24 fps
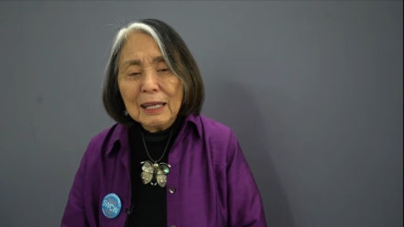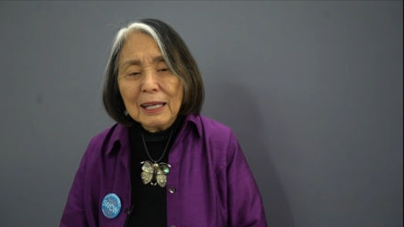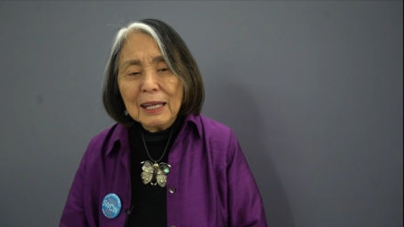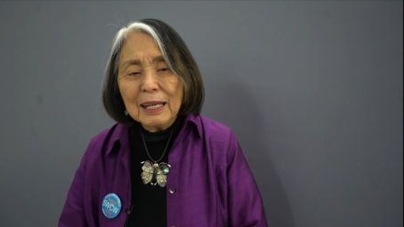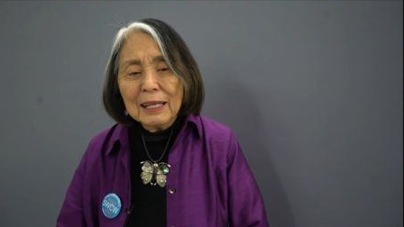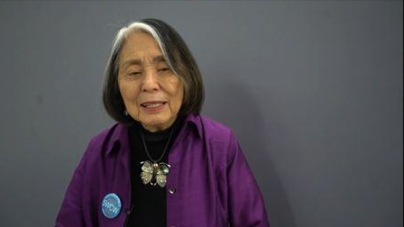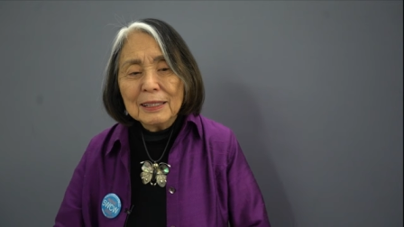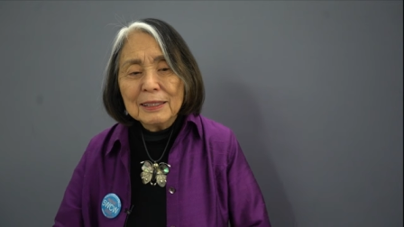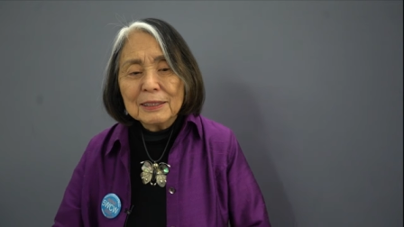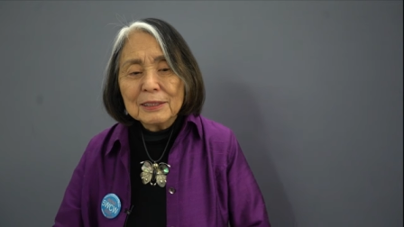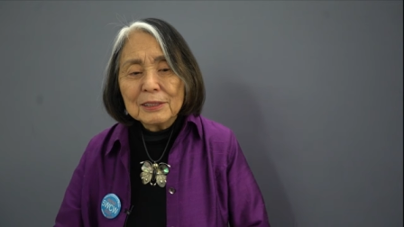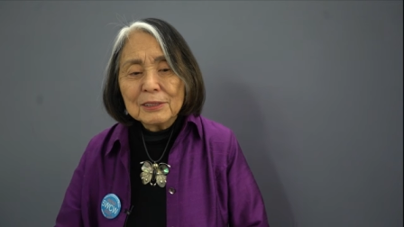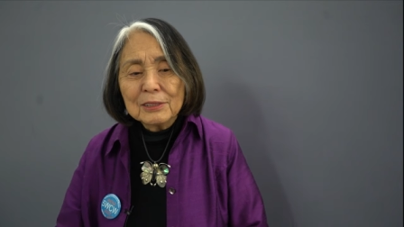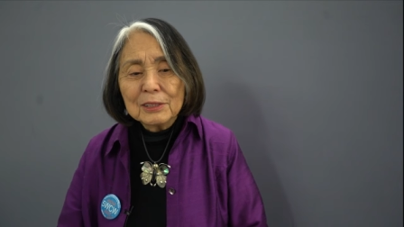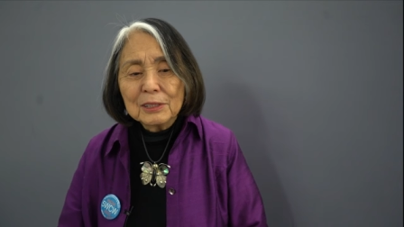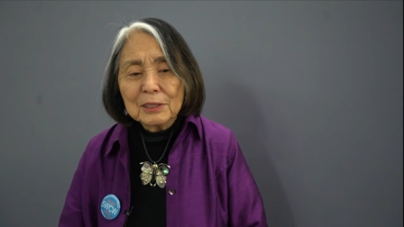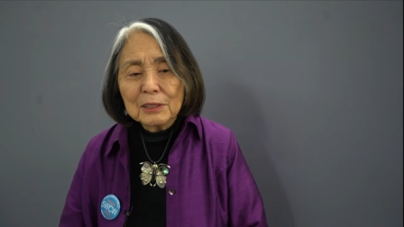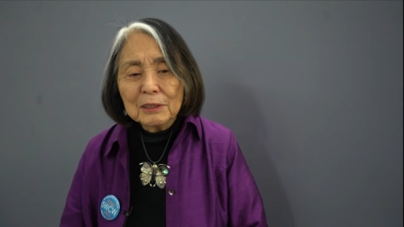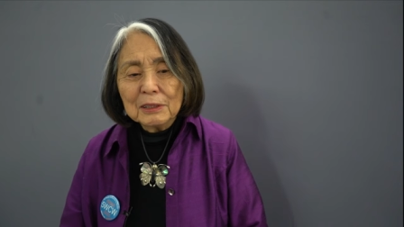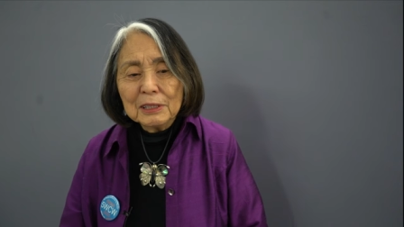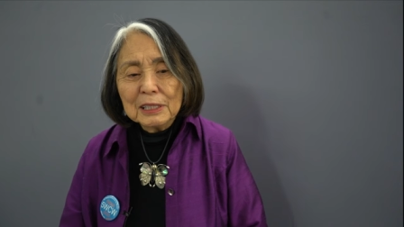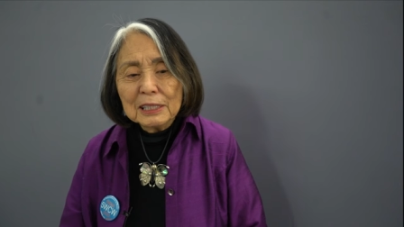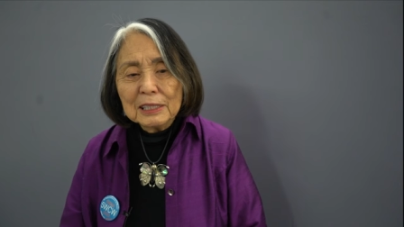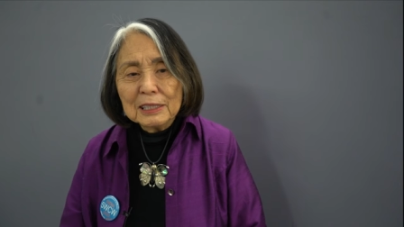And the
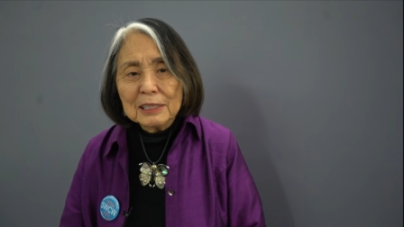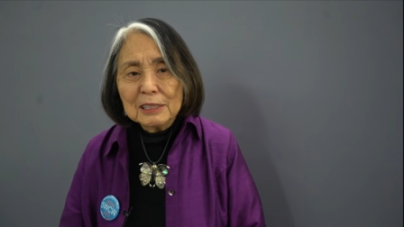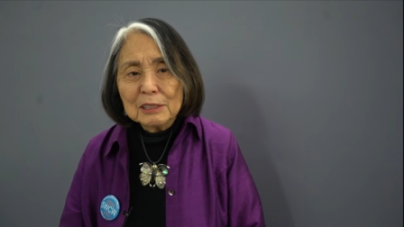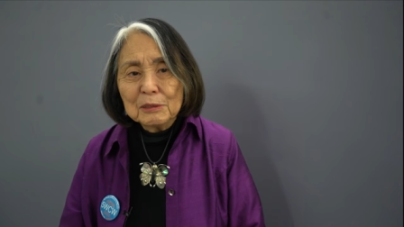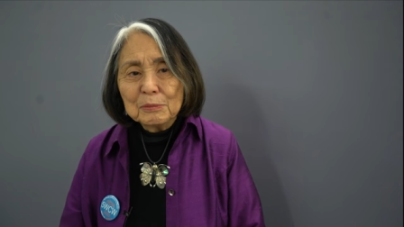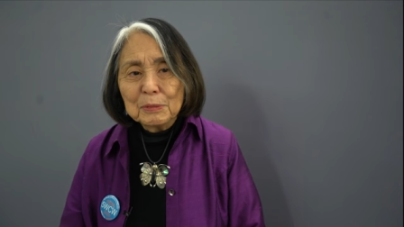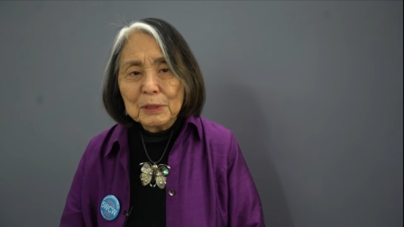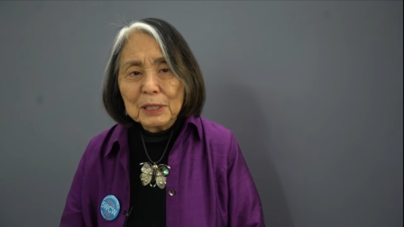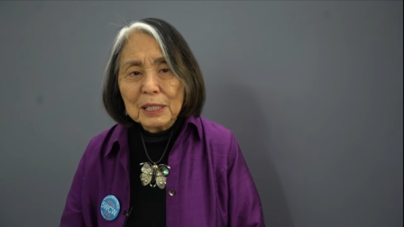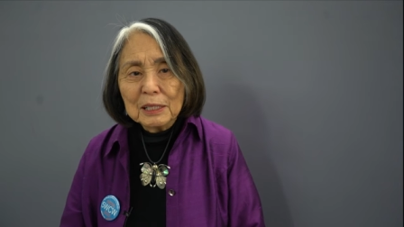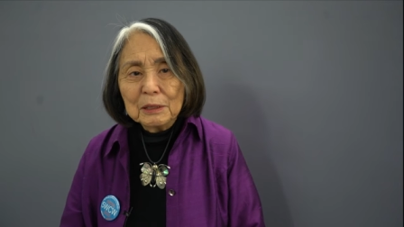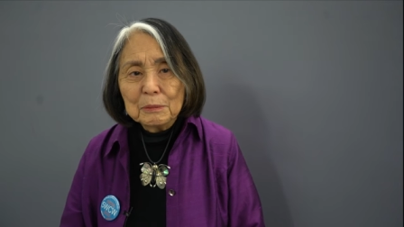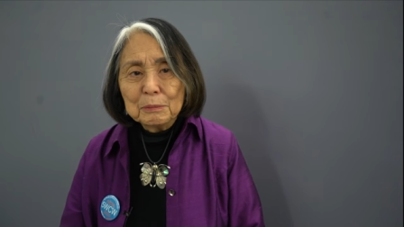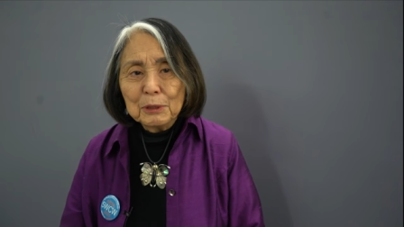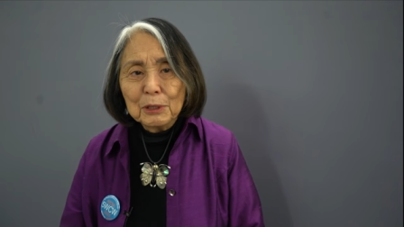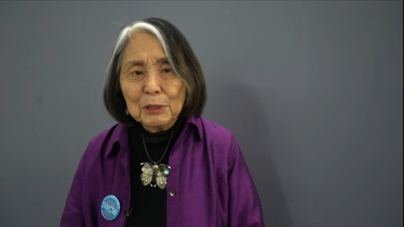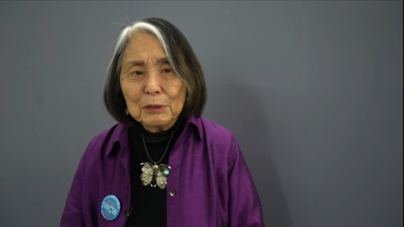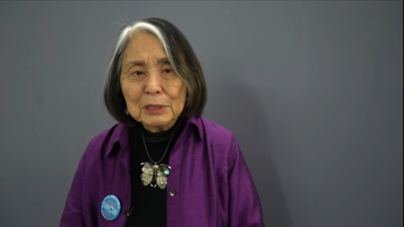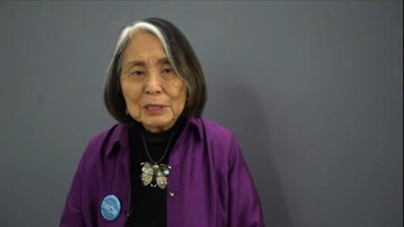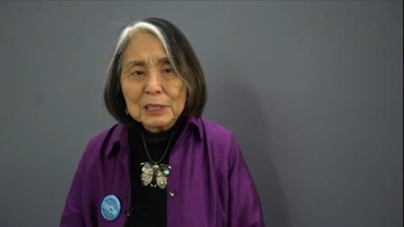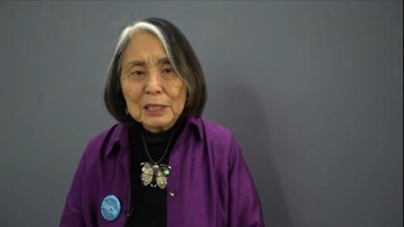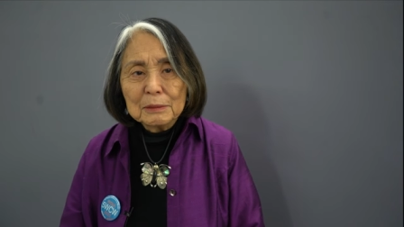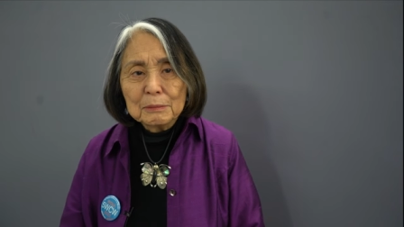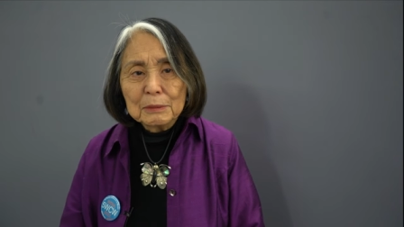story is by a
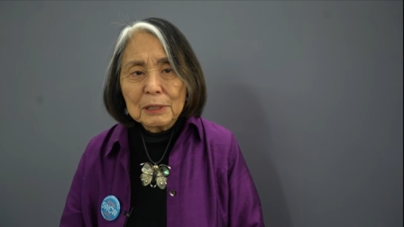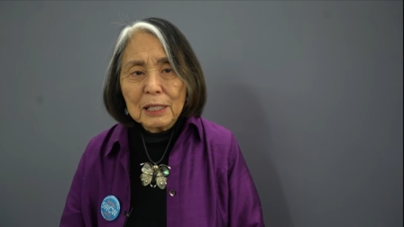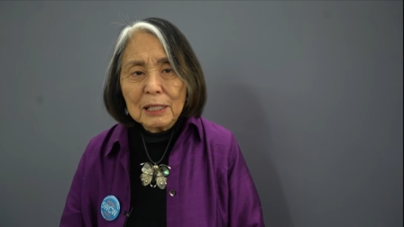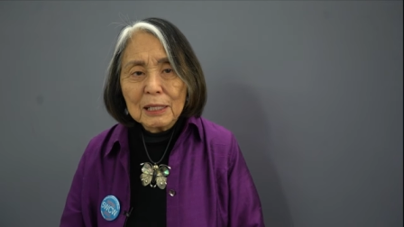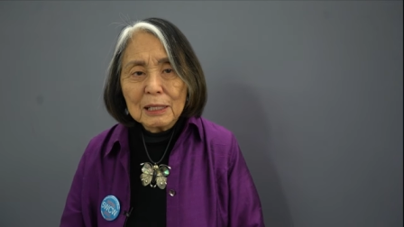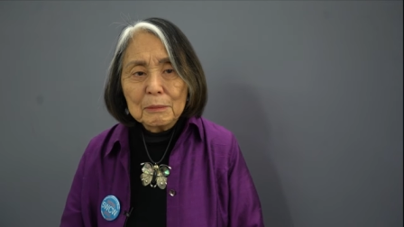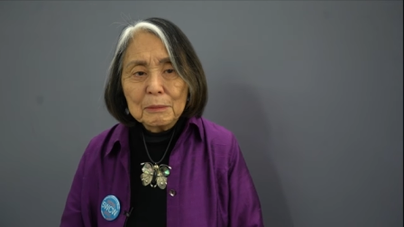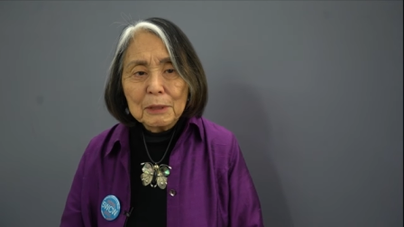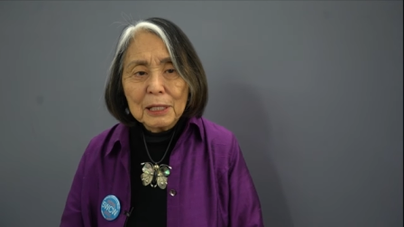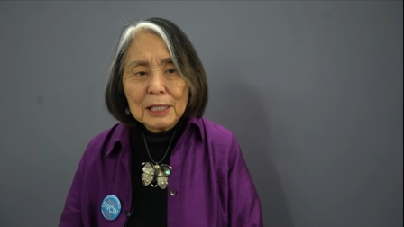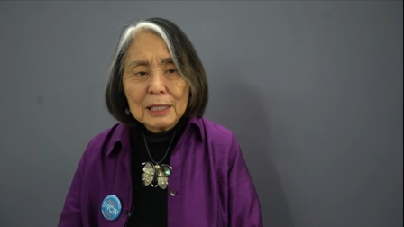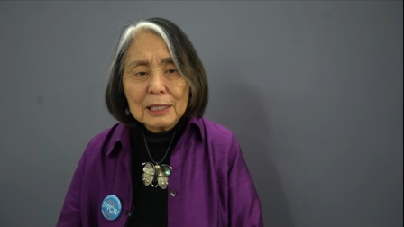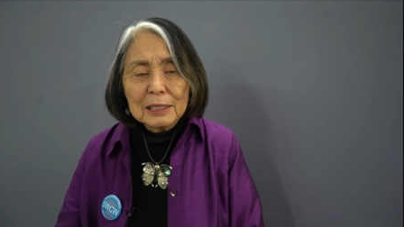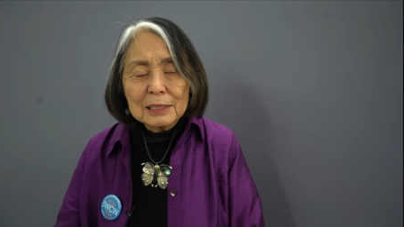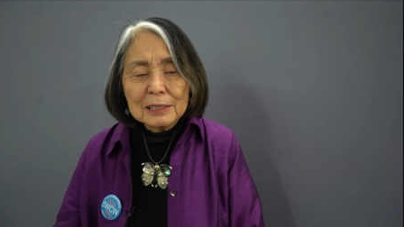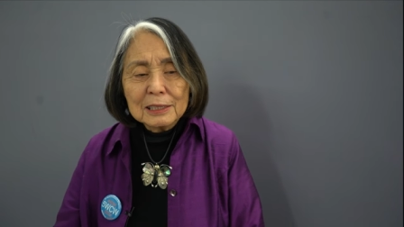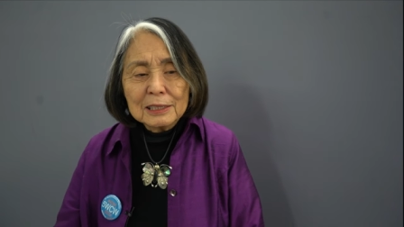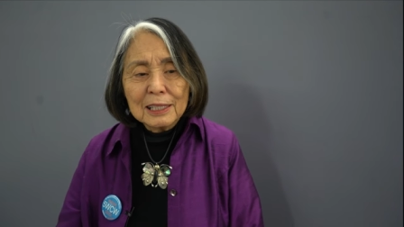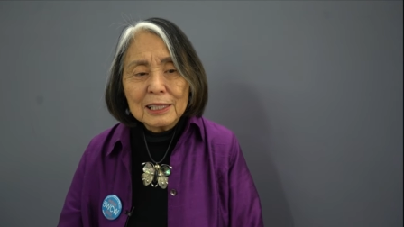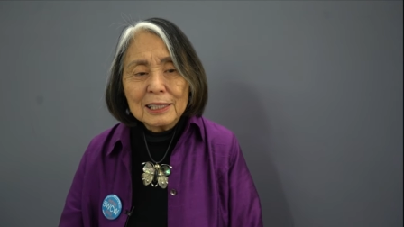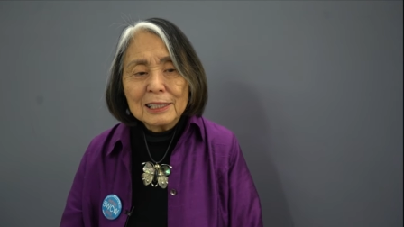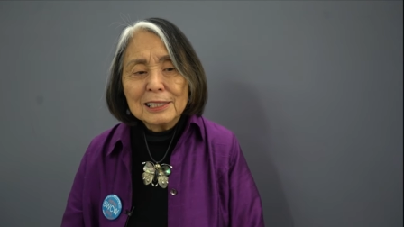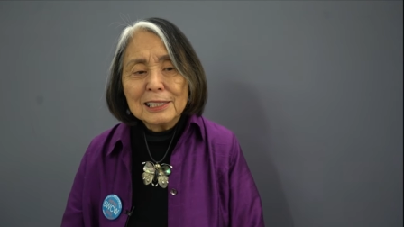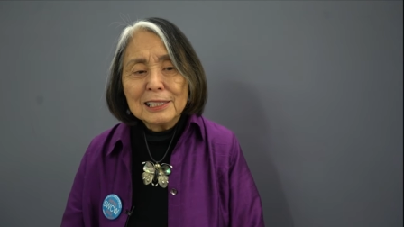poet named
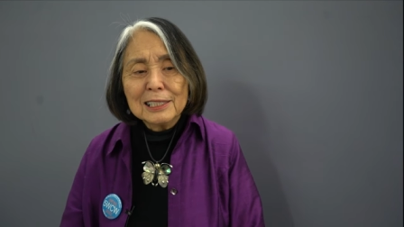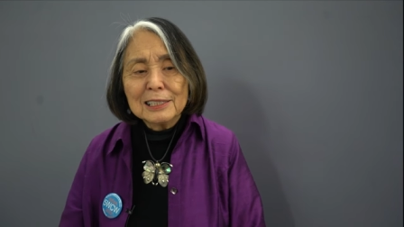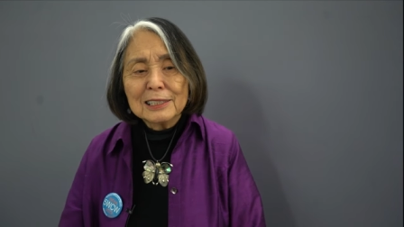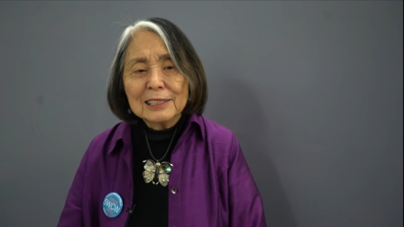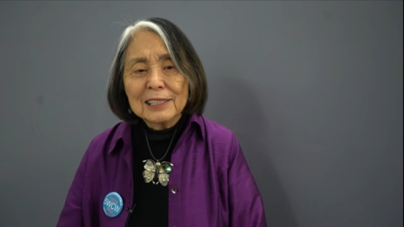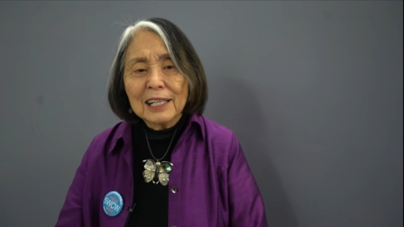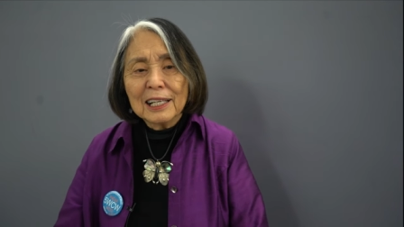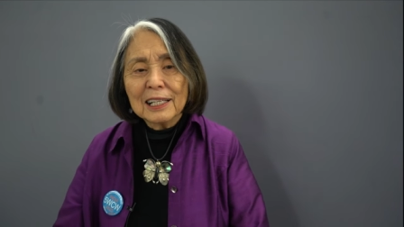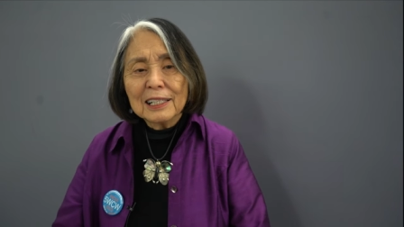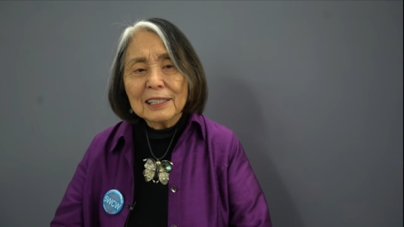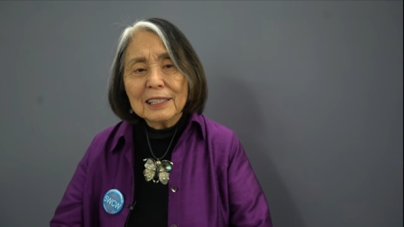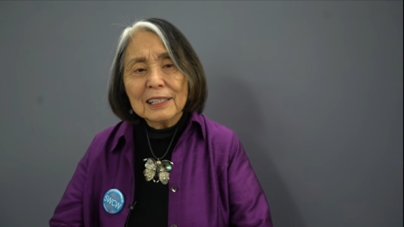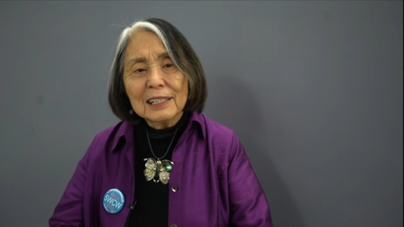Callimachus that she sat